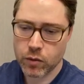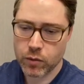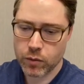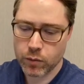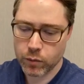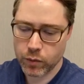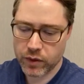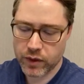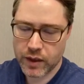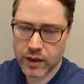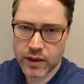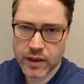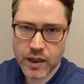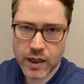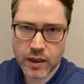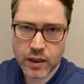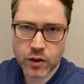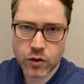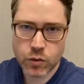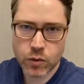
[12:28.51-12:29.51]
within
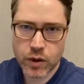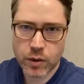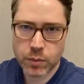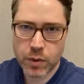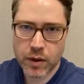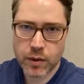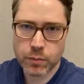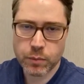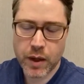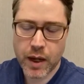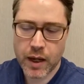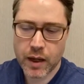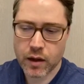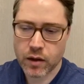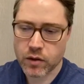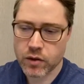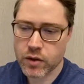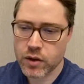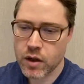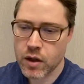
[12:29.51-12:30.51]
10 to 20
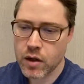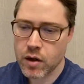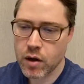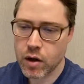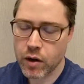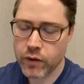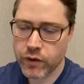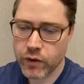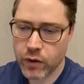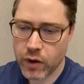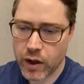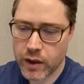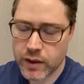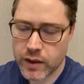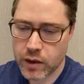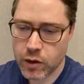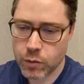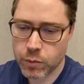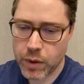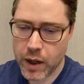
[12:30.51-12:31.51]
pounds of their
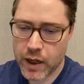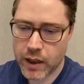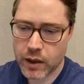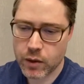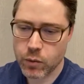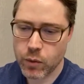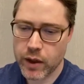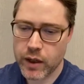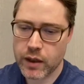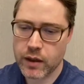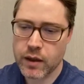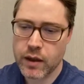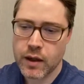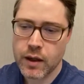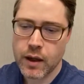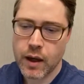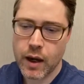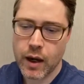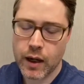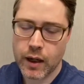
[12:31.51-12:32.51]
ideal body weight
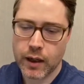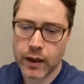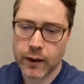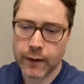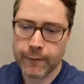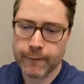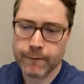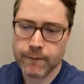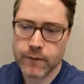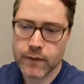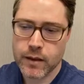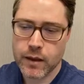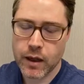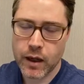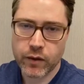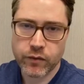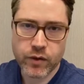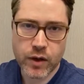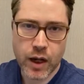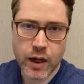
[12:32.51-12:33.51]
and
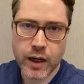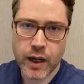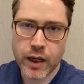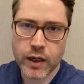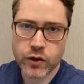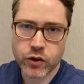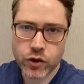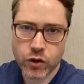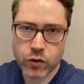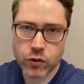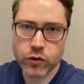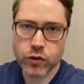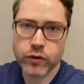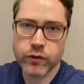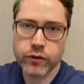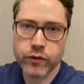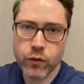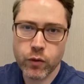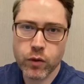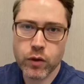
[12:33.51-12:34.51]
have not had children
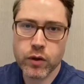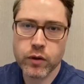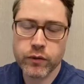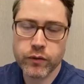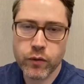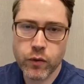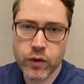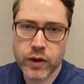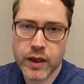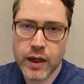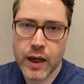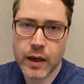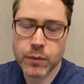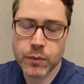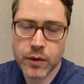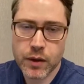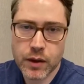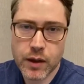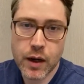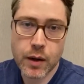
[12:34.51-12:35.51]
for the
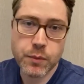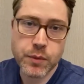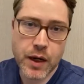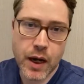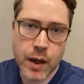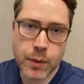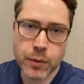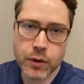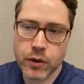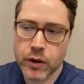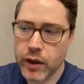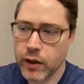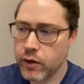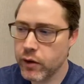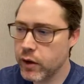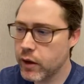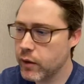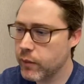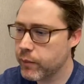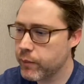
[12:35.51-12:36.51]
abdominal
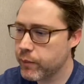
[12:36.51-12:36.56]
area.